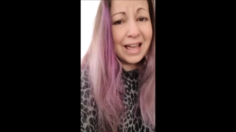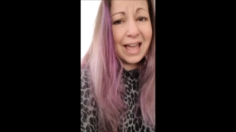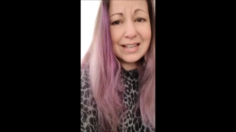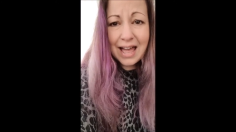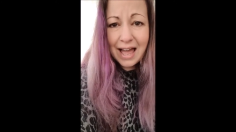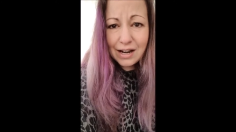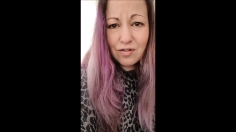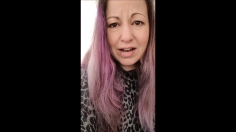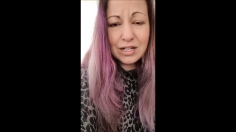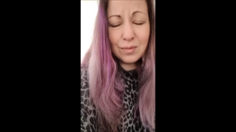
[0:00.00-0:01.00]
His
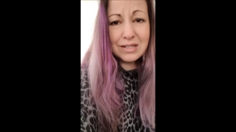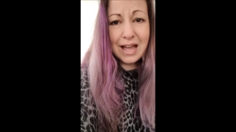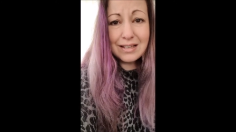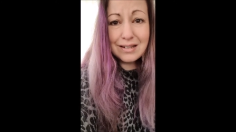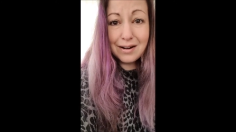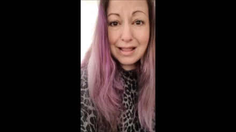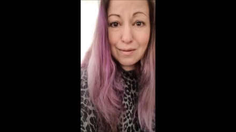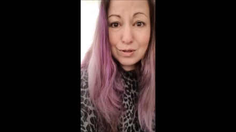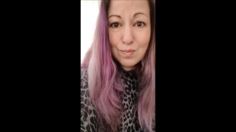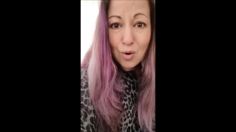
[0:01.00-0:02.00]
handwriting was excellent, and there
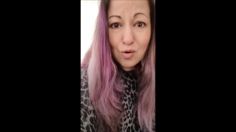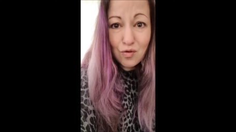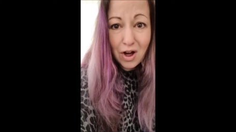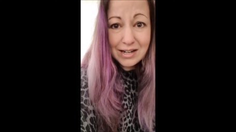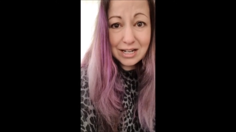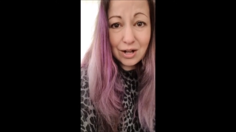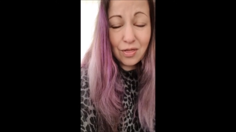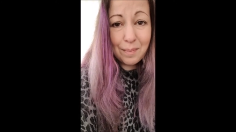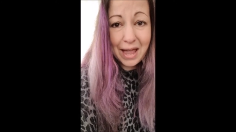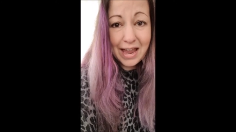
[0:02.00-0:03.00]
was more writing
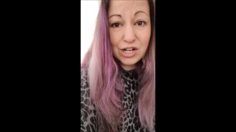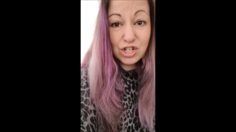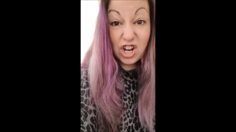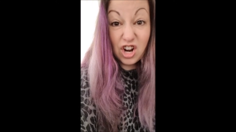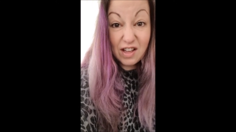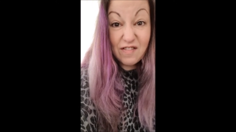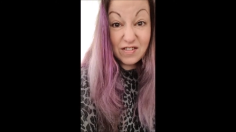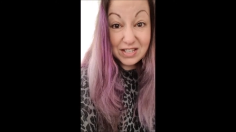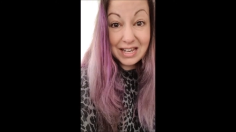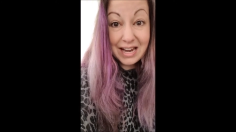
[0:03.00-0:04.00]
on the page than I've
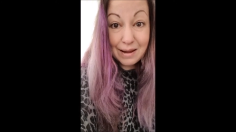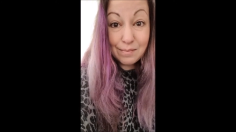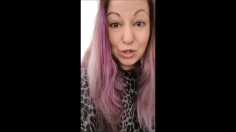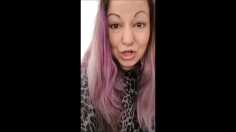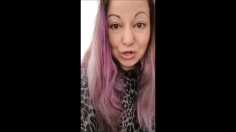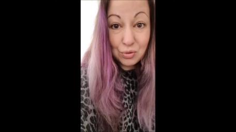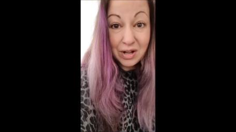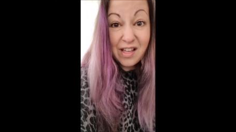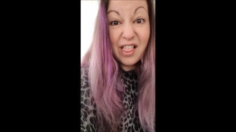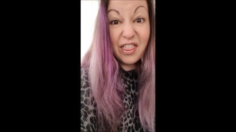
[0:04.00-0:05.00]
ever seen him do.
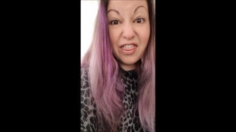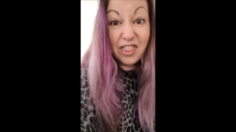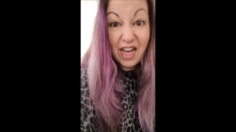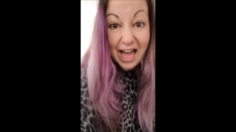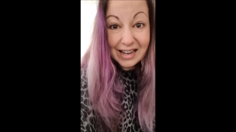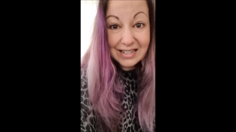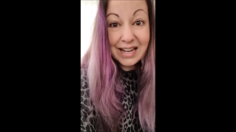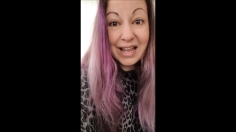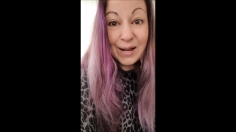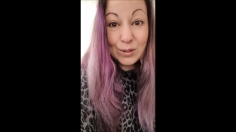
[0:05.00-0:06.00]
That
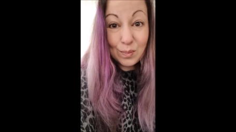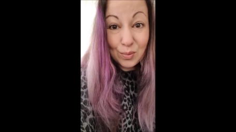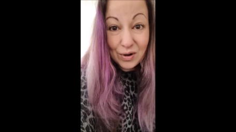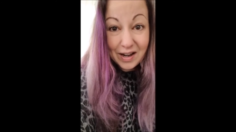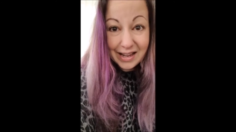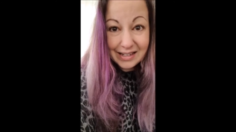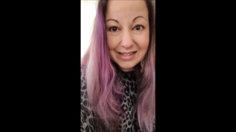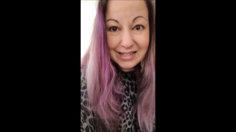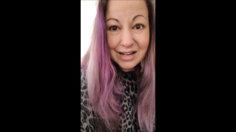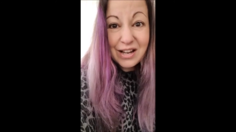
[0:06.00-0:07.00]
is
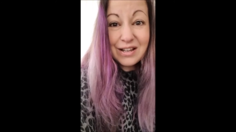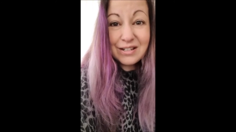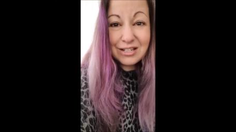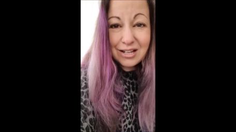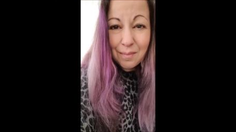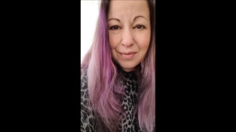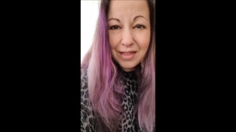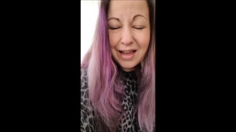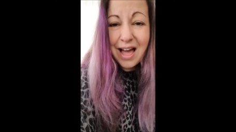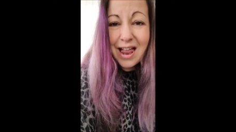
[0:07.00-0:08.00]
brilliant.
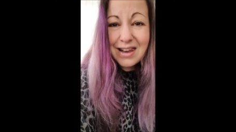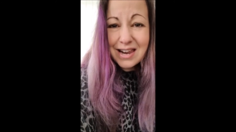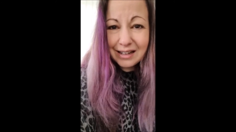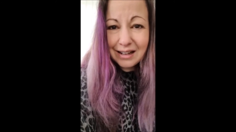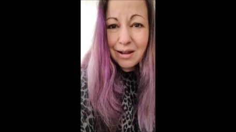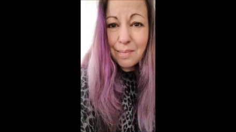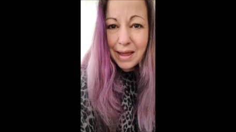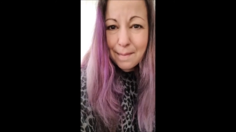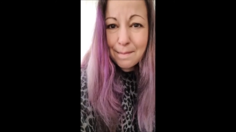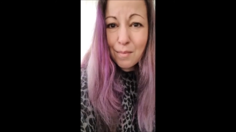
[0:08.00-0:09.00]
Something a little
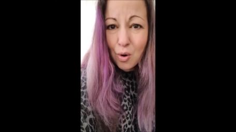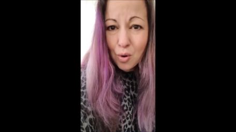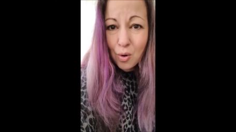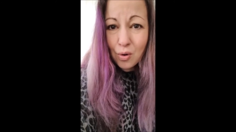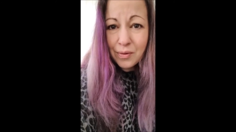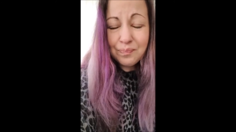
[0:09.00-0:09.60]
bit more.